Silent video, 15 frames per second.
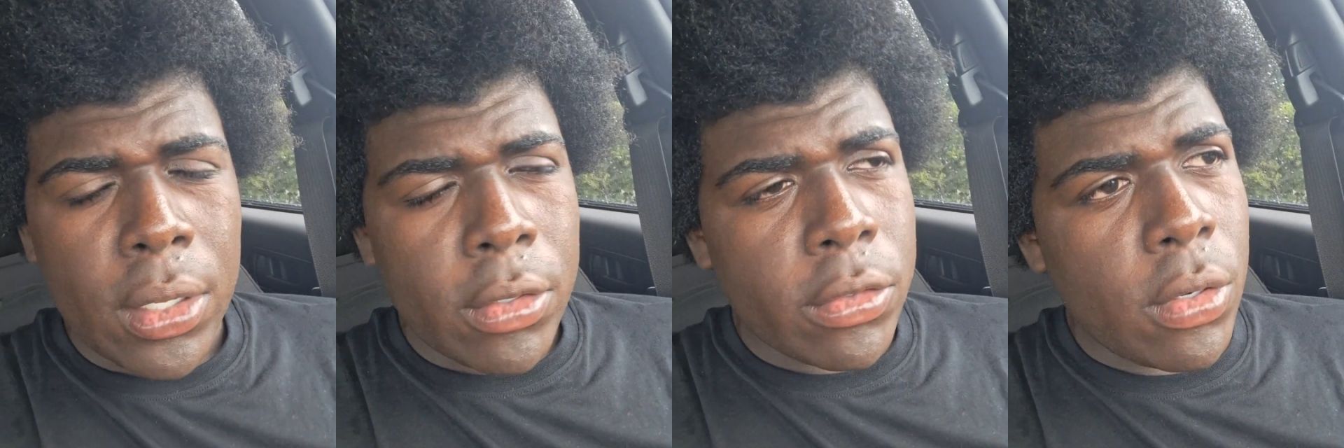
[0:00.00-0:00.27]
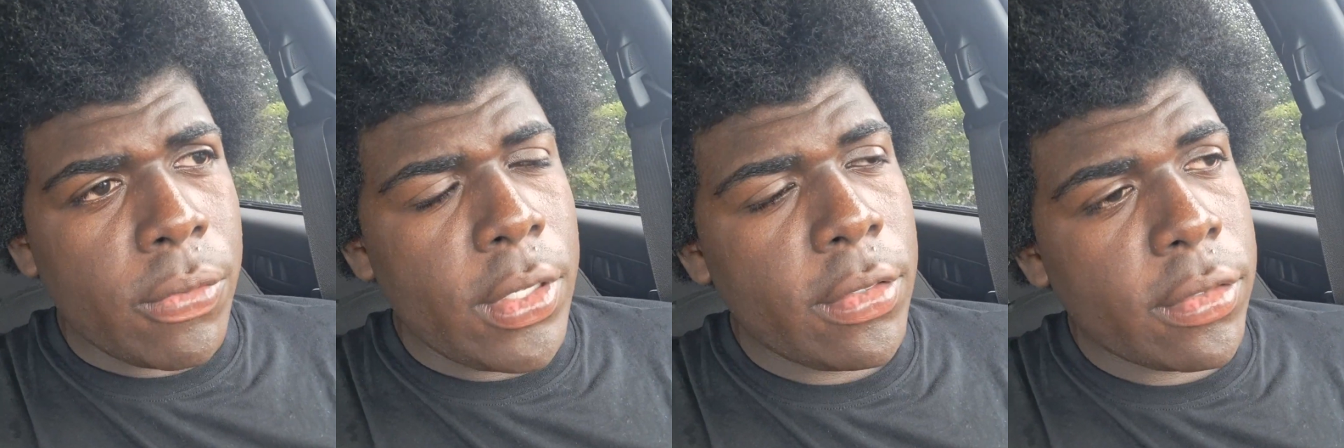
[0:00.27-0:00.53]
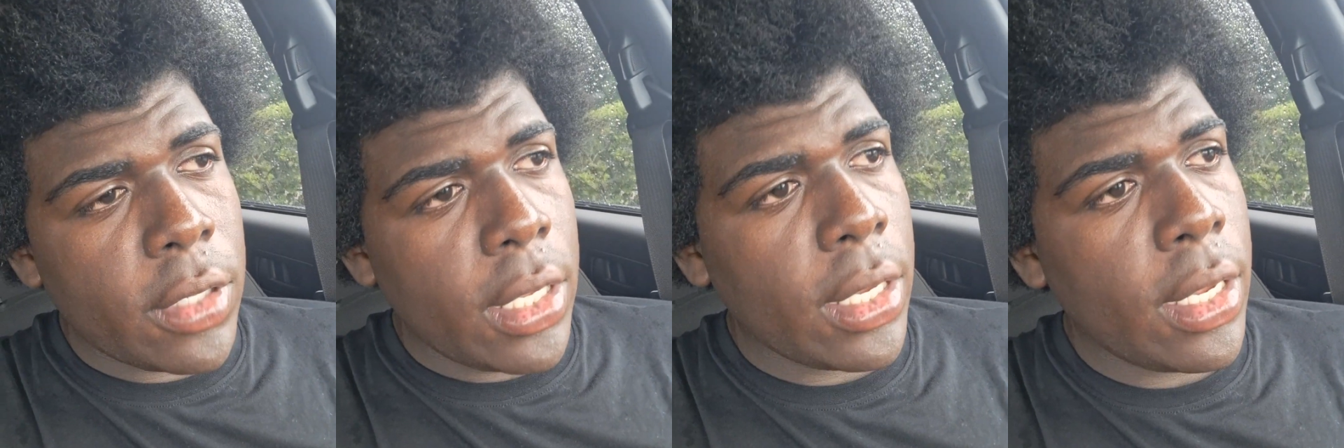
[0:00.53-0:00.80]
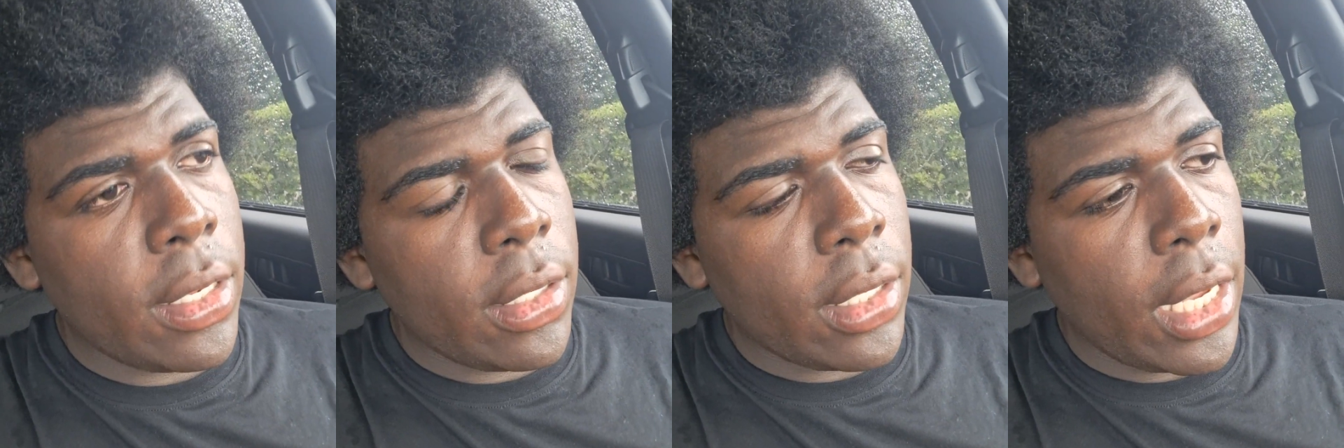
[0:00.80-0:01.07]
So if he's
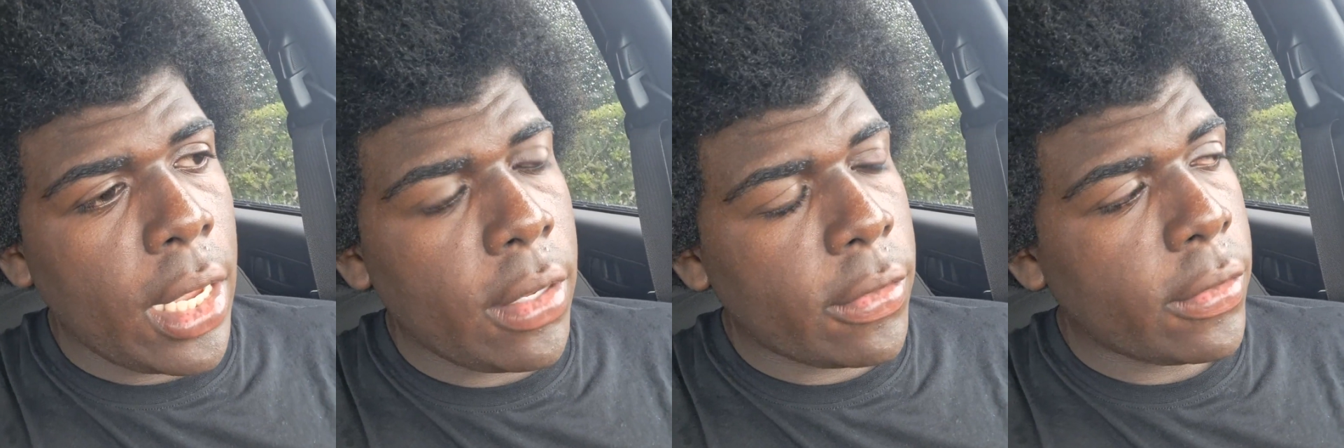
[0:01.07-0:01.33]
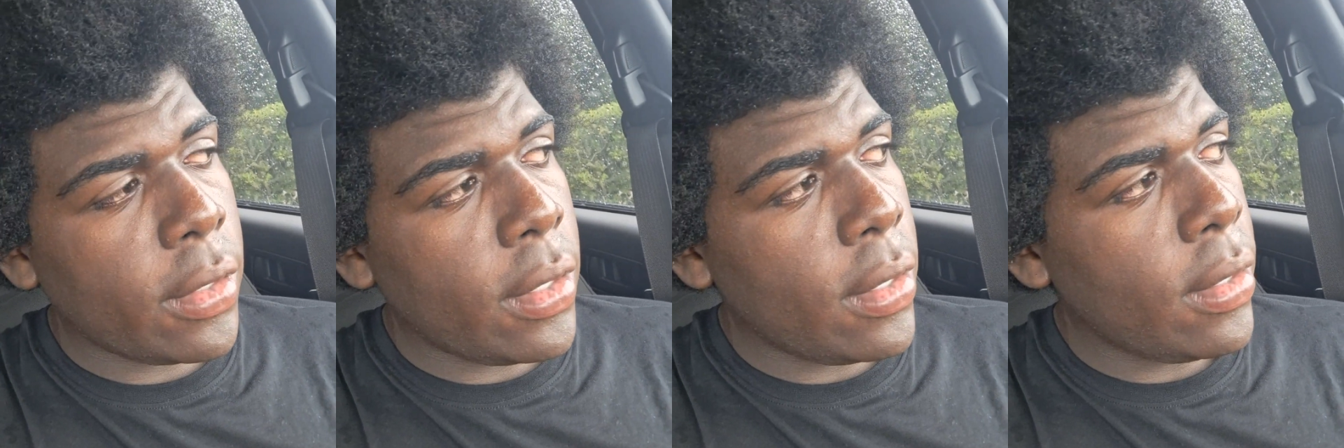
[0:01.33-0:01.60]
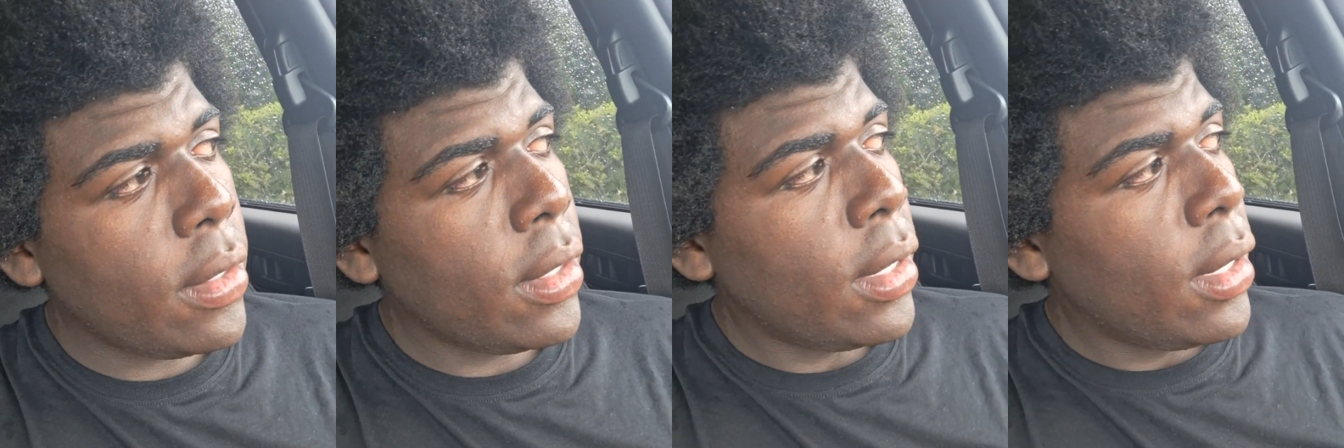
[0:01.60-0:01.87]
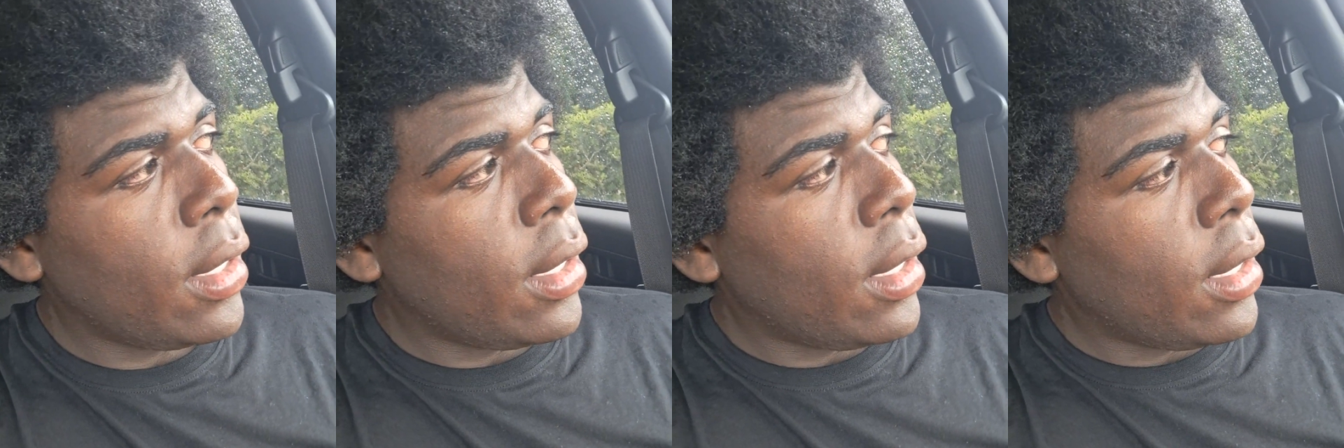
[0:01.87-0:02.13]
singing, dancing,
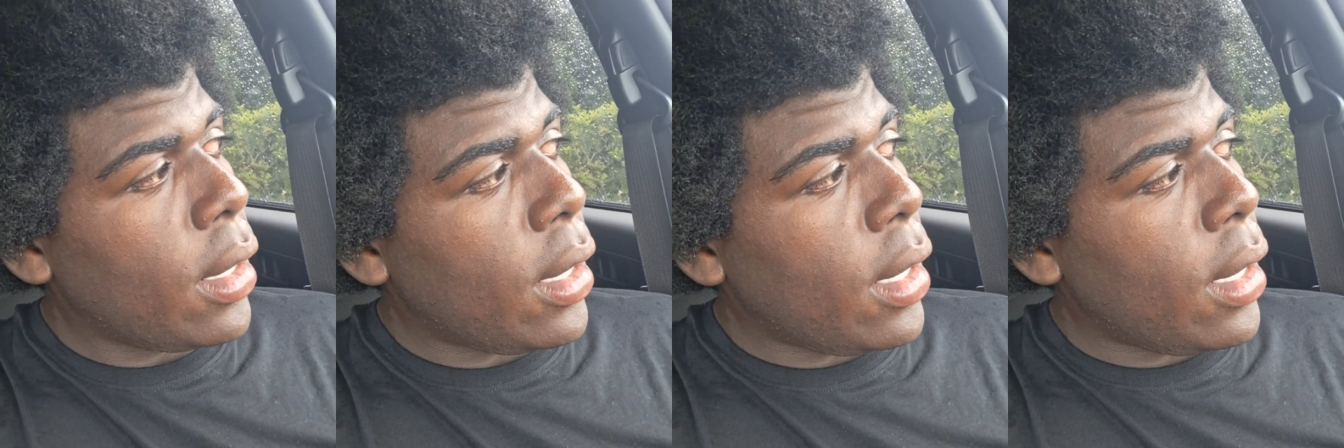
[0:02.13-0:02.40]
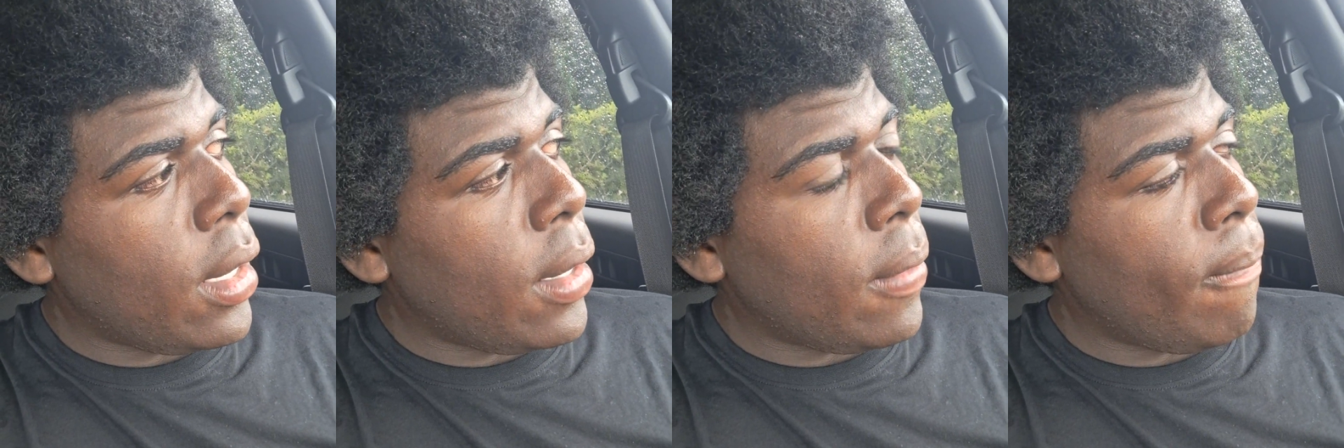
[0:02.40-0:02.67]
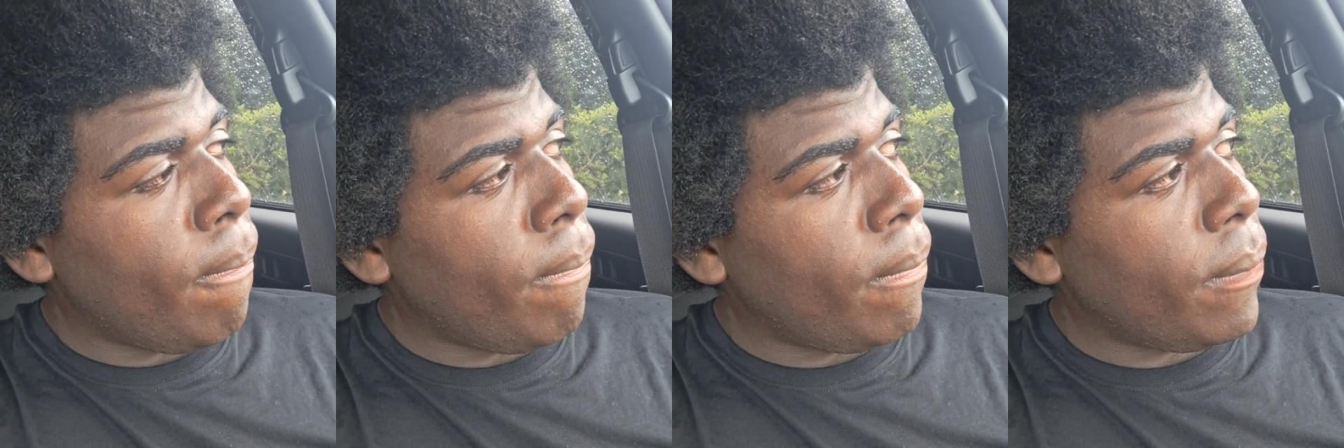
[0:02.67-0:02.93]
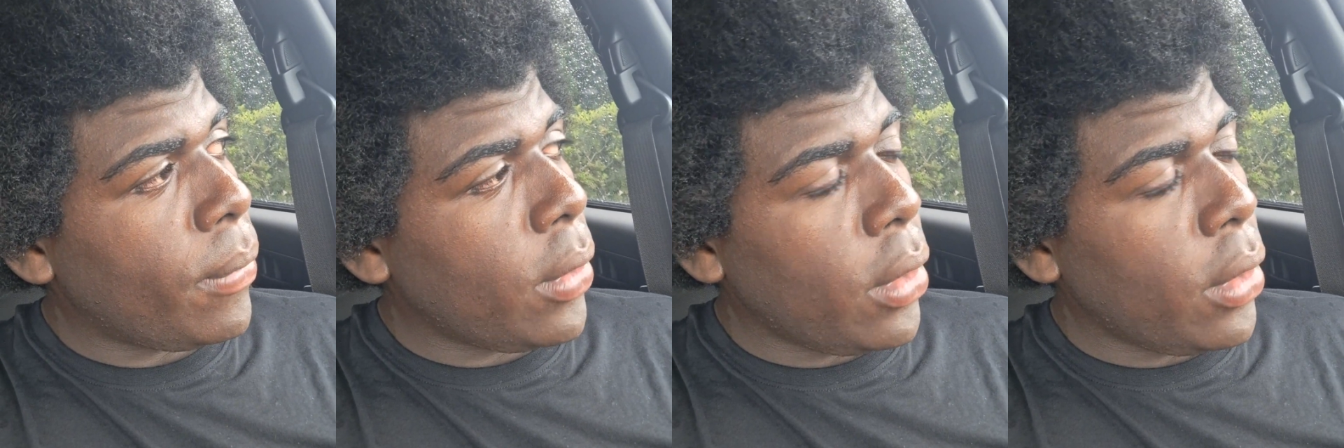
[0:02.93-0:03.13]
um,